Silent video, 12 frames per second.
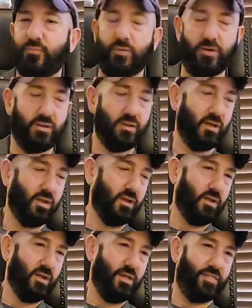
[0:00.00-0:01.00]
But
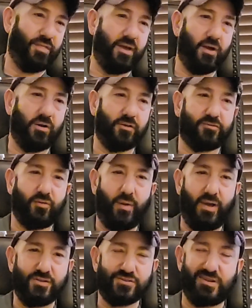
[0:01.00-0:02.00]
they also
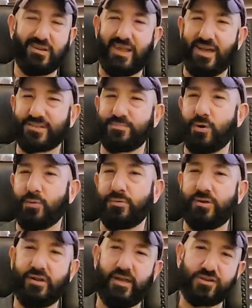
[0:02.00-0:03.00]
age it in
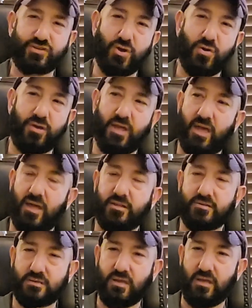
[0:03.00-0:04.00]
ex-bourbon and ex-sherry cask.